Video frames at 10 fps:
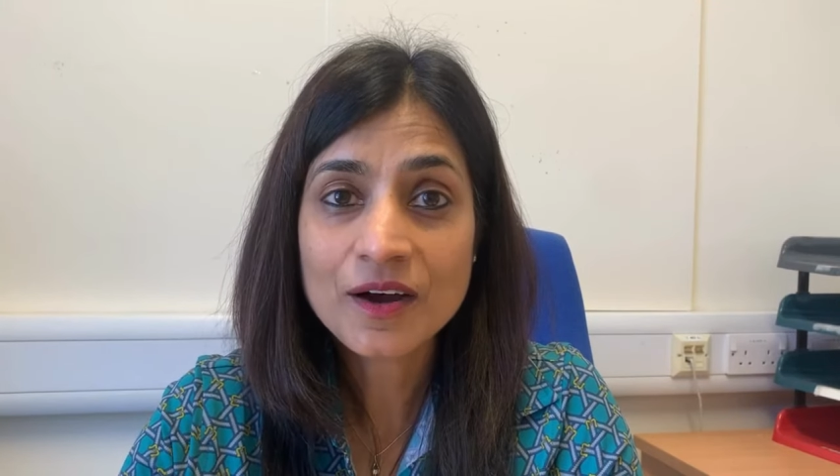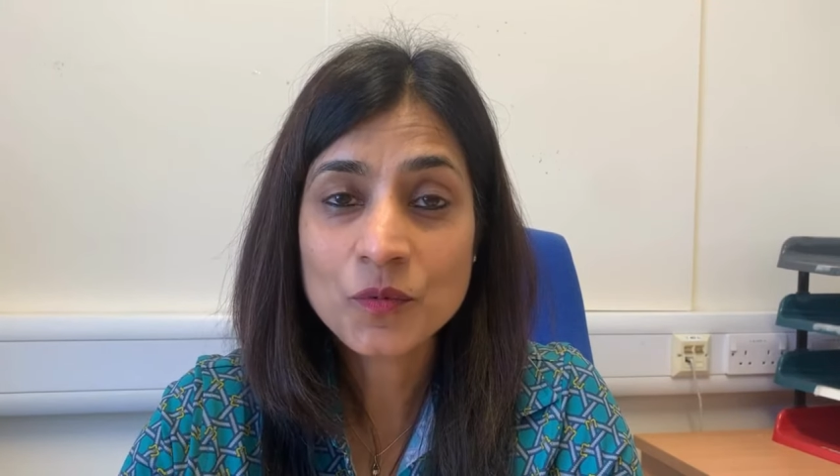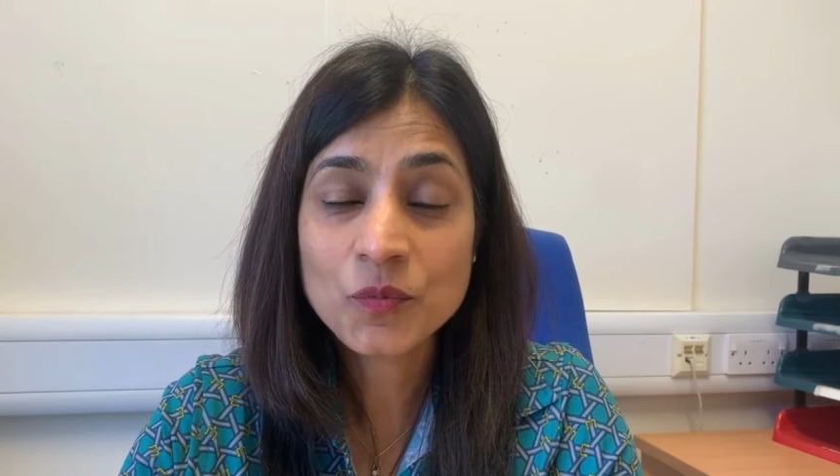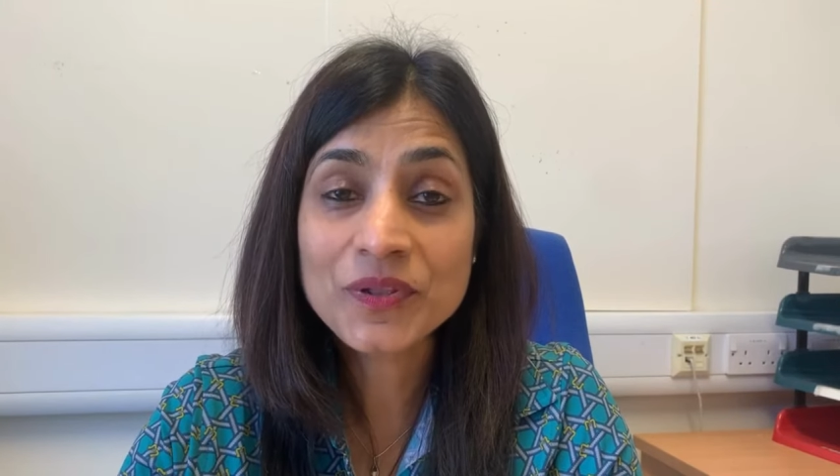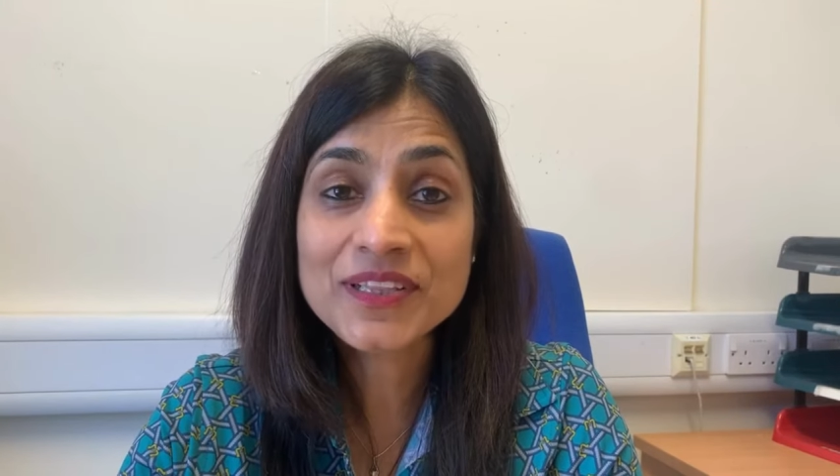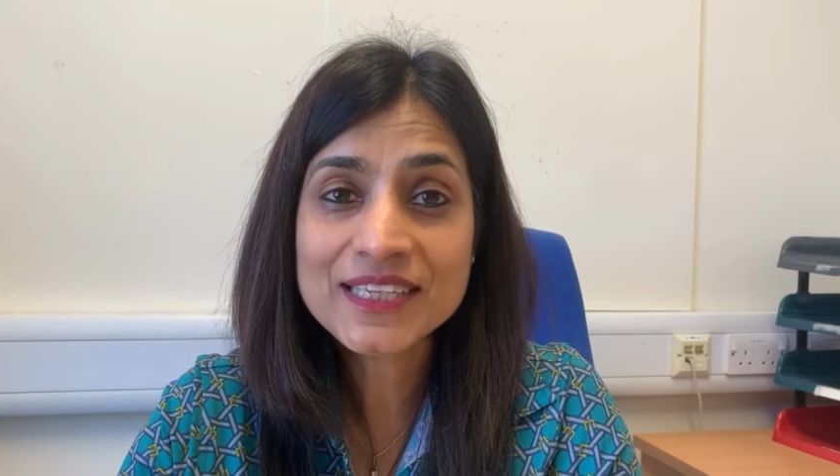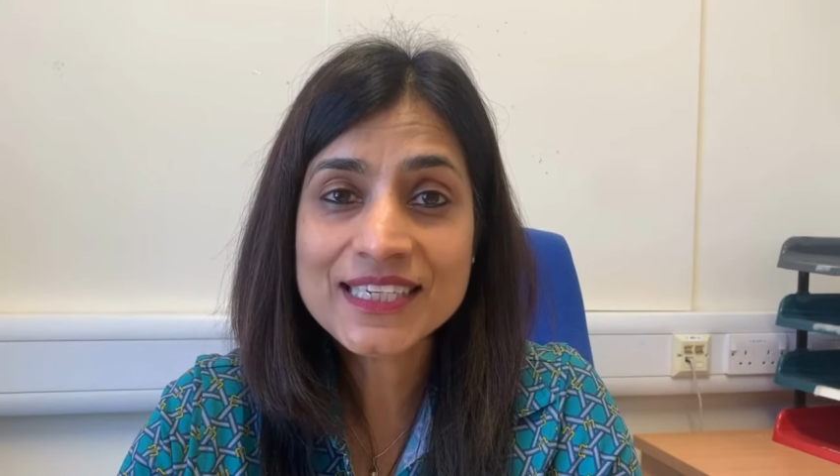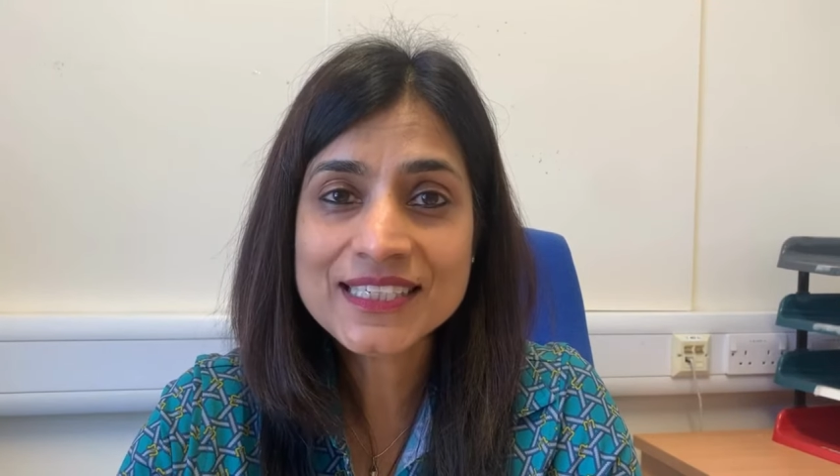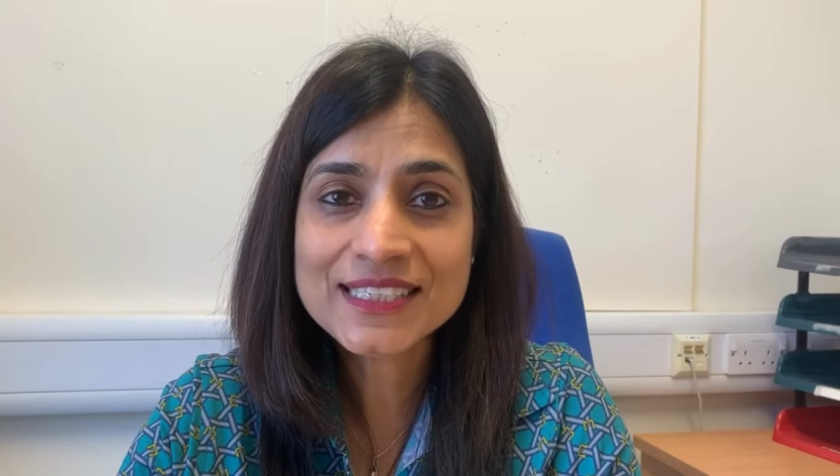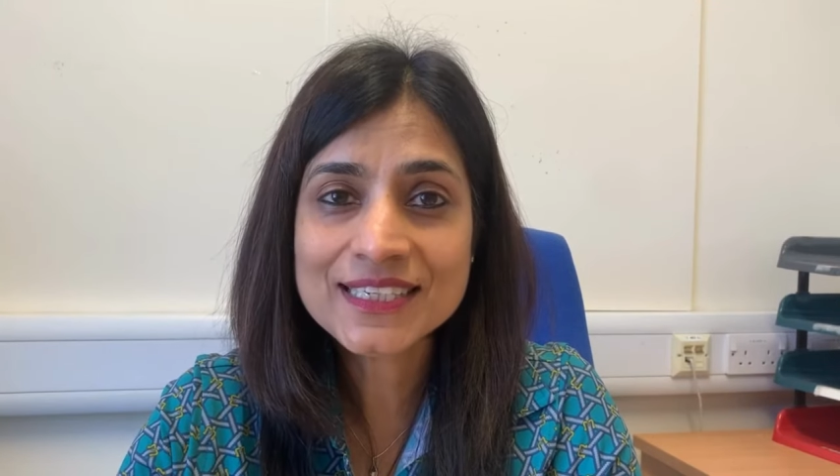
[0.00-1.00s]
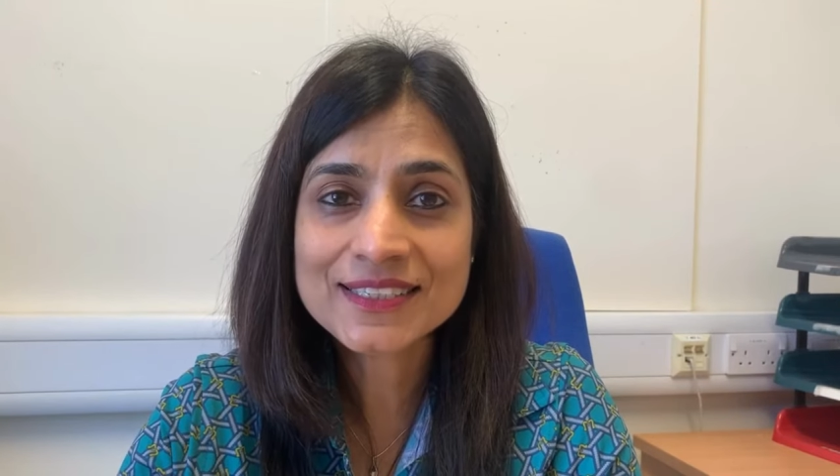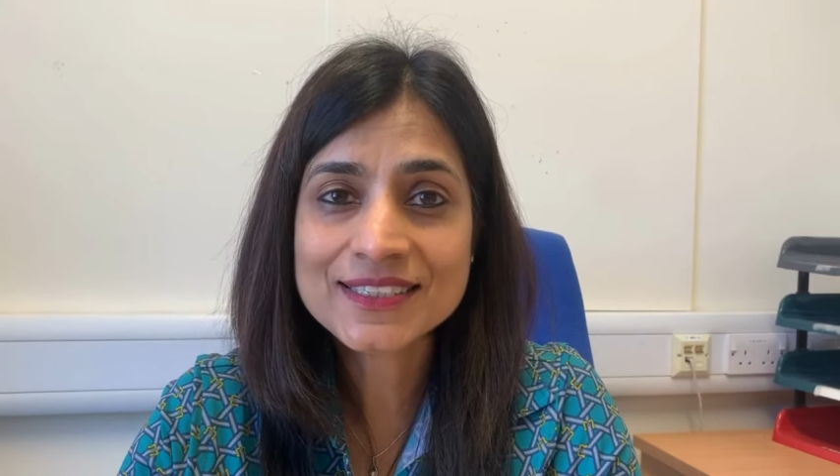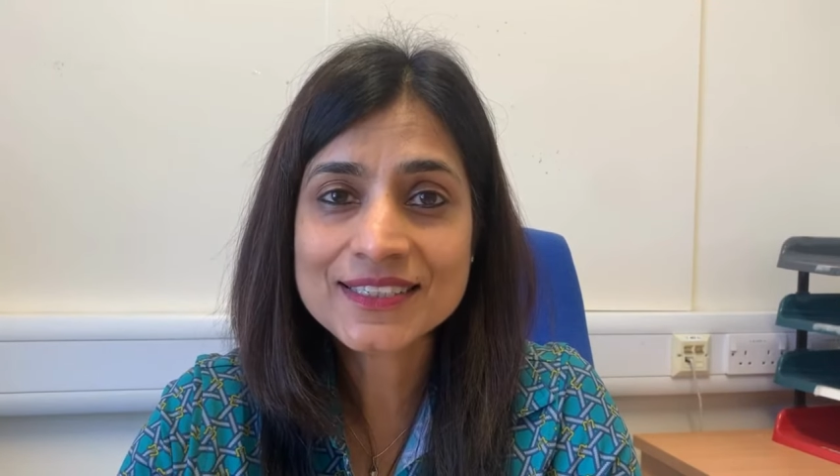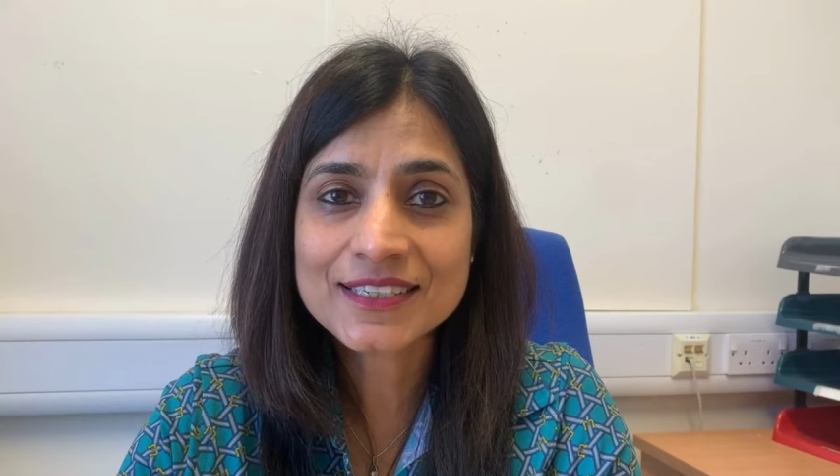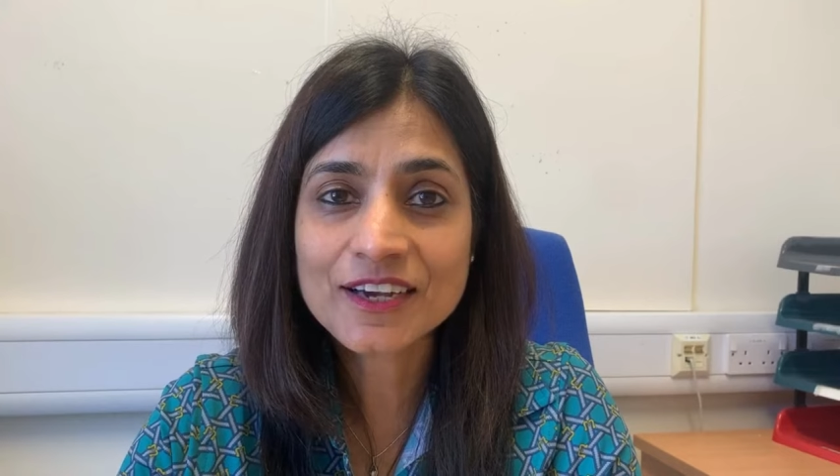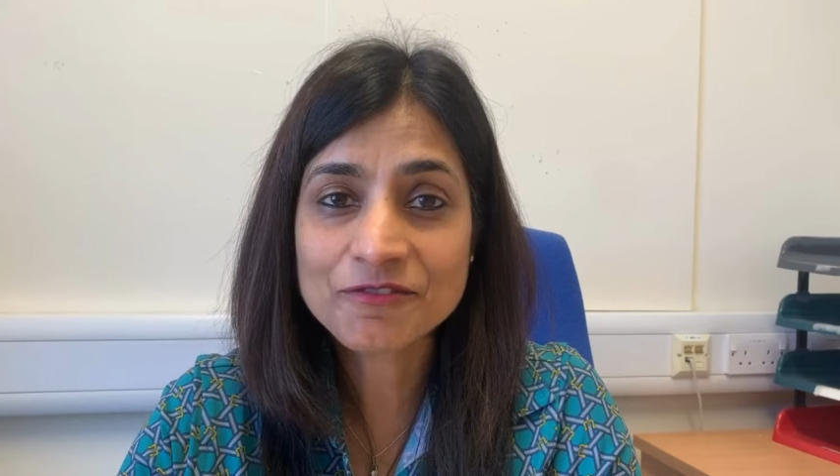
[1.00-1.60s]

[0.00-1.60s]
will these cysts